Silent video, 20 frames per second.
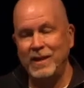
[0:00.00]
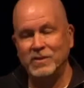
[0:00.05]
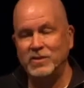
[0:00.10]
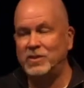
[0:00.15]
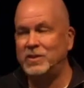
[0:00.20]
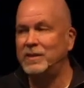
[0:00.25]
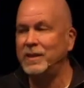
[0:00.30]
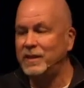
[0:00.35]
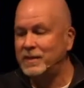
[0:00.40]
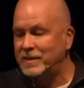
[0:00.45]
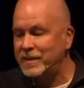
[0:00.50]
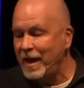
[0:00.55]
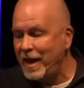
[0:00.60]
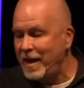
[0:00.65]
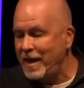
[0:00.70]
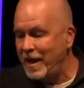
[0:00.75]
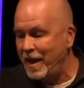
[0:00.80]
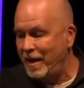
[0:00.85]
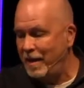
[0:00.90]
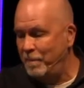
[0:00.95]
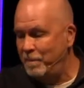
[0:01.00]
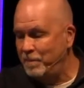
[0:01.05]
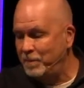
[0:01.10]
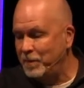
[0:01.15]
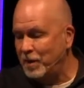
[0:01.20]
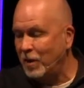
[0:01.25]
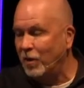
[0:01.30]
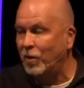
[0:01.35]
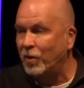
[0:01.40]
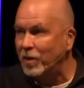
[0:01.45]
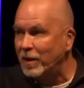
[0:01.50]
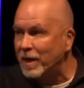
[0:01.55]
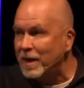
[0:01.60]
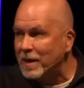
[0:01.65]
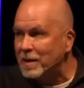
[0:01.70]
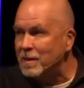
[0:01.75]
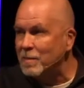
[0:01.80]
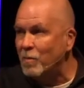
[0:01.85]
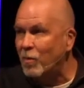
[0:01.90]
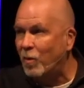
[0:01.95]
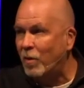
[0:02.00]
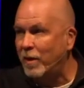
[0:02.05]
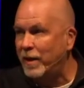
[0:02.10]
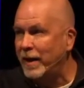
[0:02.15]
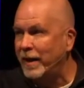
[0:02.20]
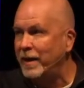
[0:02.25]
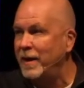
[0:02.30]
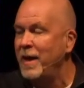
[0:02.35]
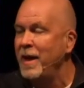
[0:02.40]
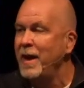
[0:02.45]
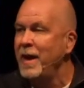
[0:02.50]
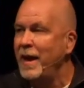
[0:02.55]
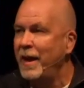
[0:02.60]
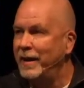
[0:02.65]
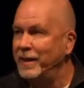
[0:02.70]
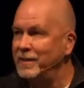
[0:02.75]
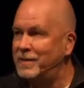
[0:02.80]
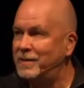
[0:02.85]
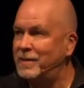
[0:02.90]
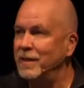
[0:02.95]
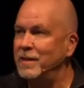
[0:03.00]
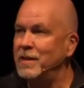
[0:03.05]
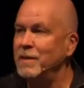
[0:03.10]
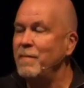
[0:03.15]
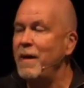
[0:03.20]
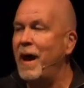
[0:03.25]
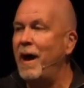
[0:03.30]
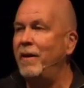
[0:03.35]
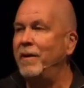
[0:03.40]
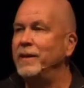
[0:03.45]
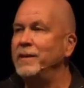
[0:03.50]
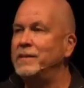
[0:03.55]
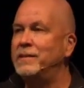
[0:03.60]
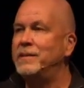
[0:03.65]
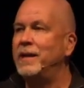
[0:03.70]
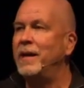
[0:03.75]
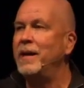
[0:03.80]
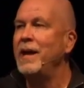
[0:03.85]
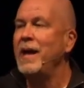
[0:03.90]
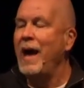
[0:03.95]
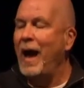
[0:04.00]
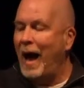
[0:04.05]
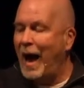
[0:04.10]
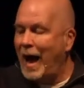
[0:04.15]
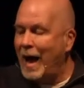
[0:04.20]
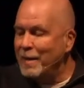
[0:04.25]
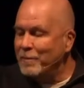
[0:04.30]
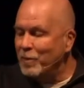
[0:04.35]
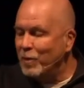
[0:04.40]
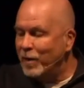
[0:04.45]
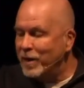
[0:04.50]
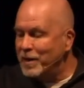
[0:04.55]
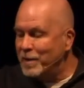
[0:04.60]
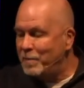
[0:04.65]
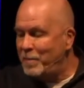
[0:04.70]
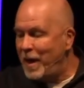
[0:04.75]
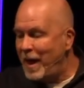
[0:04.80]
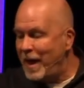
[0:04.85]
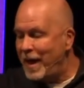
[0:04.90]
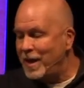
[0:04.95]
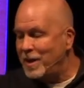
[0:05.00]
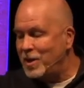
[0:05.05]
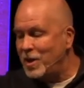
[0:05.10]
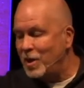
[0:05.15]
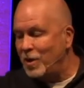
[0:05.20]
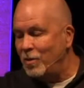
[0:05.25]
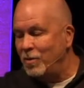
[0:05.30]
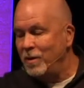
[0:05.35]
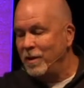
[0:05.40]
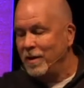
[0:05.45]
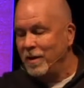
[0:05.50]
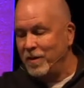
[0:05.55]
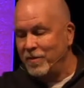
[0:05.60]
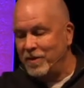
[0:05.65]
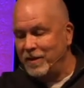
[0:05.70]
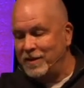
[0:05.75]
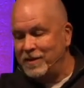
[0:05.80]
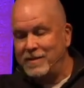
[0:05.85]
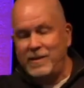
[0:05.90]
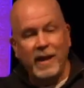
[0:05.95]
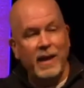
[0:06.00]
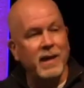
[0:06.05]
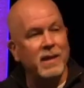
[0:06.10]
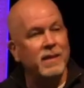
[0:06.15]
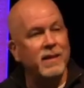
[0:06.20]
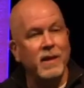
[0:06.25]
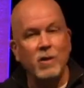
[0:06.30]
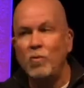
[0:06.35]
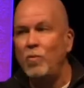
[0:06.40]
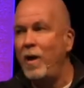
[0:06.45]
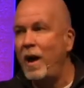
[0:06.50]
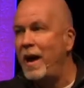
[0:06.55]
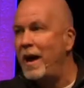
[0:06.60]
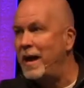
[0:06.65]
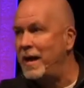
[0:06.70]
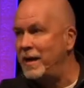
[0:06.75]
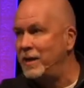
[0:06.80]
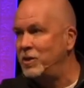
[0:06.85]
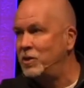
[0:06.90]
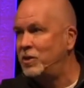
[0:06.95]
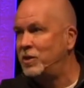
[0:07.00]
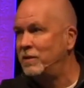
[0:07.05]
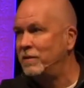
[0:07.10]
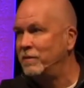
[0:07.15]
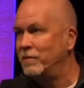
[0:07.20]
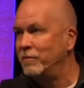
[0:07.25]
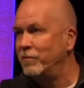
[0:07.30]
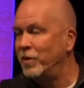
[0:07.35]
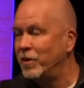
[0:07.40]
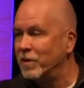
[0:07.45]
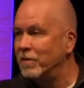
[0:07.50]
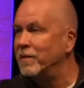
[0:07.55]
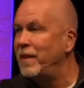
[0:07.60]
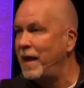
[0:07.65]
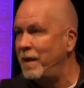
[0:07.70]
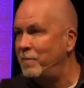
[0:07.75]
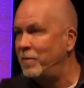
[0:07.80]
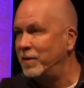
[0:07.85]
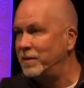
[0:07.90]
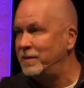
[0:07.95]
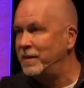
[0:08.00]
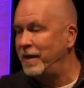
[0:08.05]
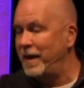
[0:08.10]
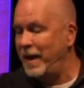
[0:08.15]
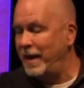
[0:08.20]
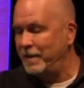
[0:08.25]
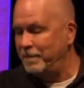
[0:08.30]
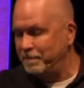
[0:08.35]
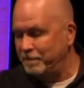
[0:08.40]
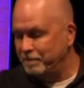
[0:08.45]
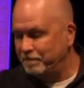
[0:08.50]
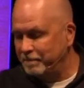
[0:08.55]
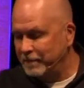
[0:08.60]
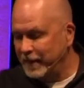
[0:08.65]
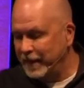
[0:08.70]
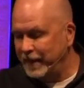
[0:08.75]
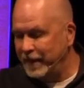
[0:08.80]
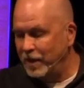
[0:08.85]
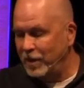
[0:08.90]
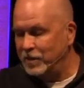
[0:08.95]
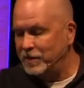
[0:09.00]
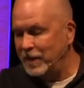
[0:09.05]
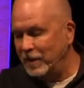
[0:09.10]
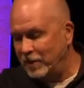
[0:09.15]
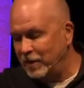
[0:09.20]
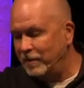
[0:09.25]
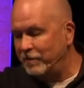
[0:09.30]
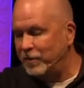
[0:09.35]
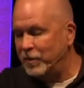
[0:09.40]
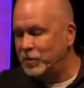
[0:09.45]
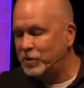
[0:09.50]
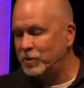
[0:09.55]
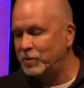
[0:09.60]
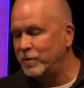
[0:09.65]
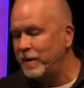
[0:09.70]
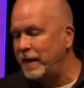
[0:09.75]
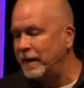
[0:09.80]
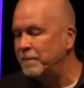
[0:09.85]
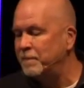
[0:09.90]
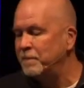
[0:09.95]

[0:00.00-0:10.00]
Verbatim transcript: 6 a.m. early in the morning, and he sent them out and he said, I'm going to pay you the daily wage for your labor today. And he goes. Now look at verse 3.